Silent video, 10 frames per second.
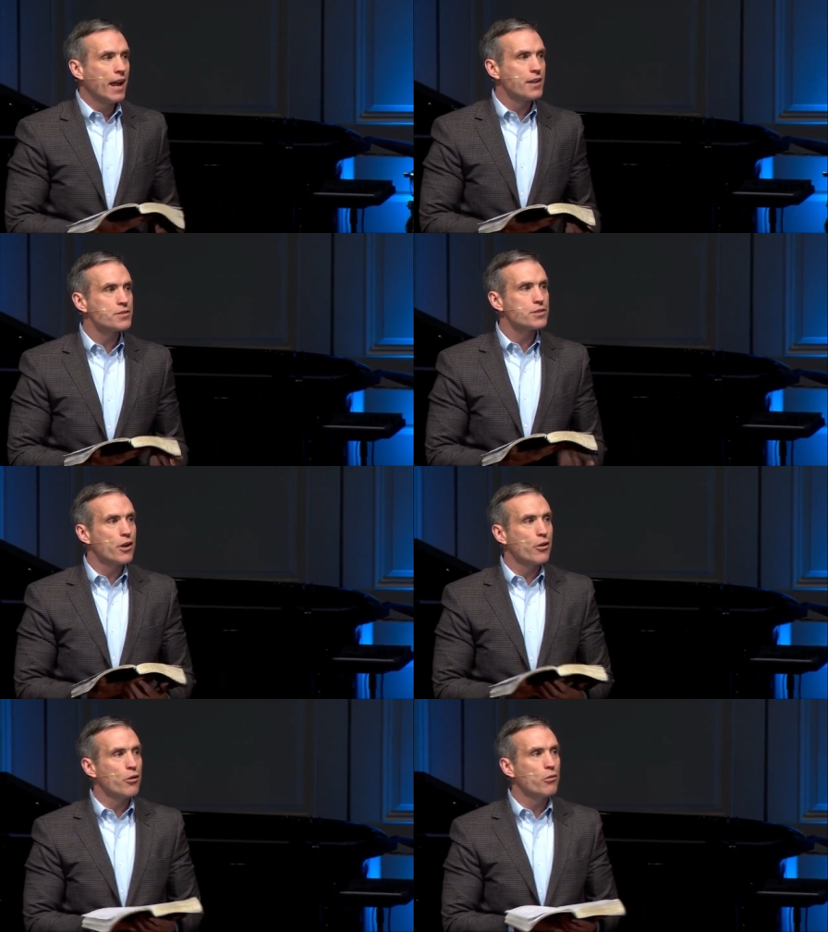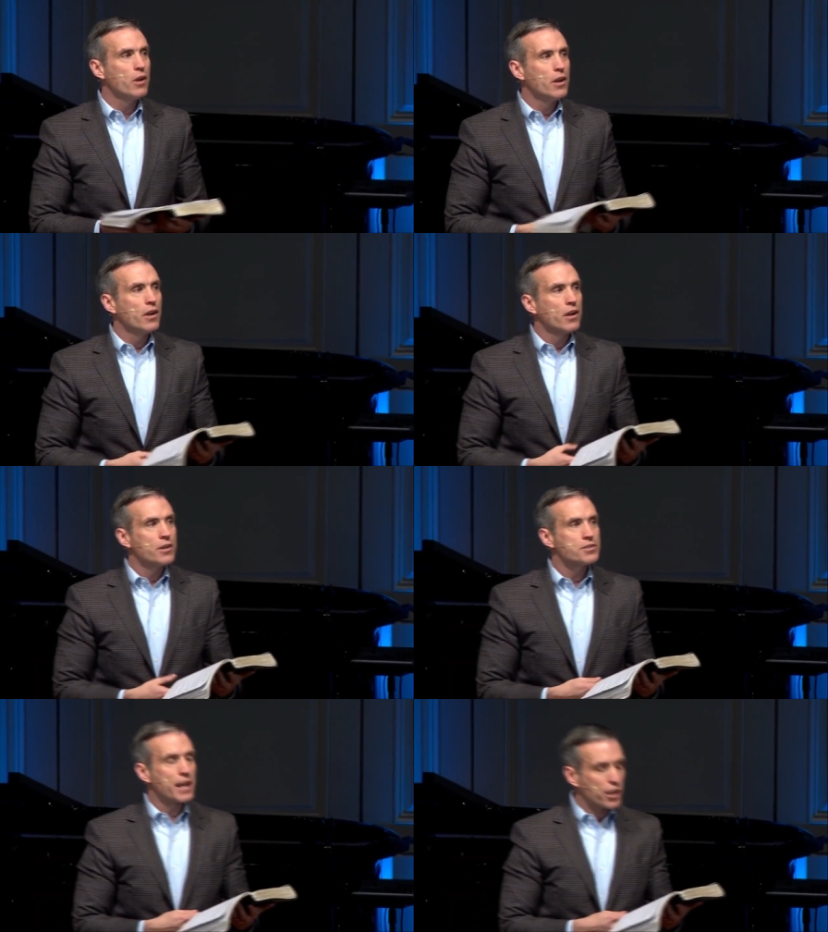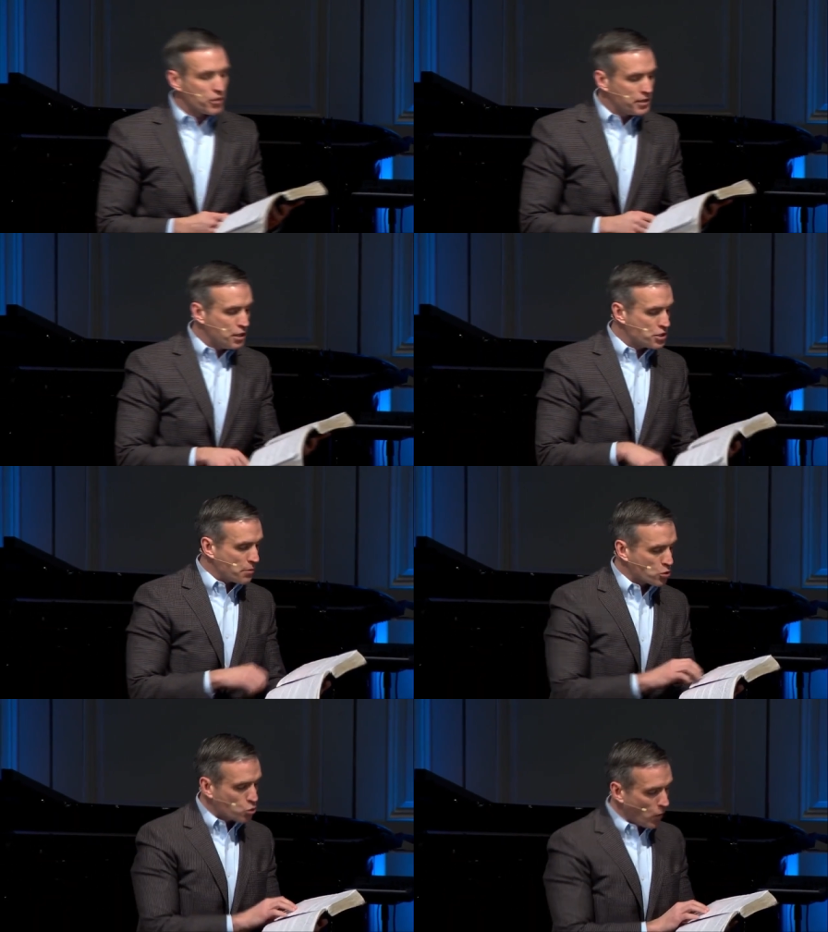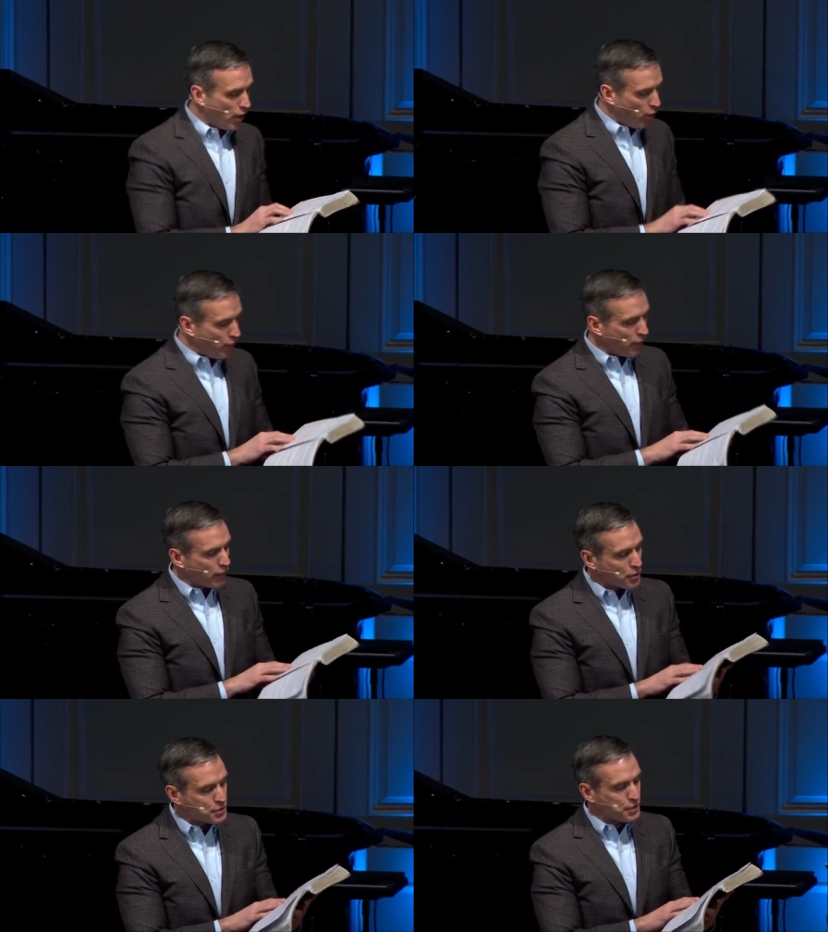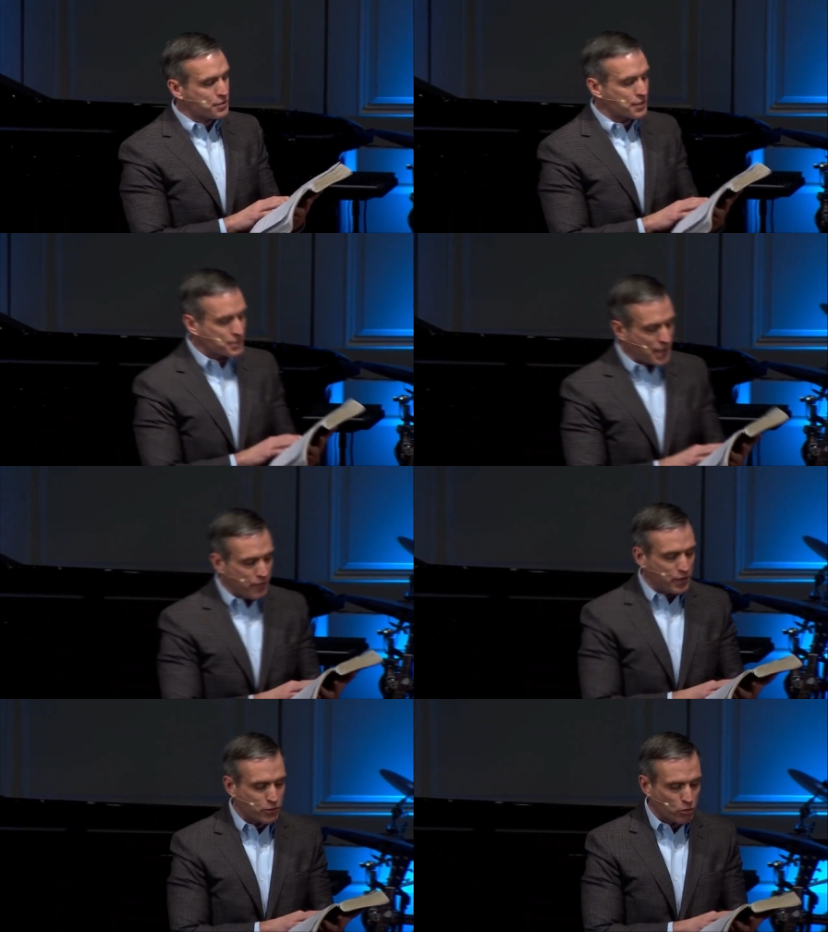And so 2 Corinthians chapter 12, verses 7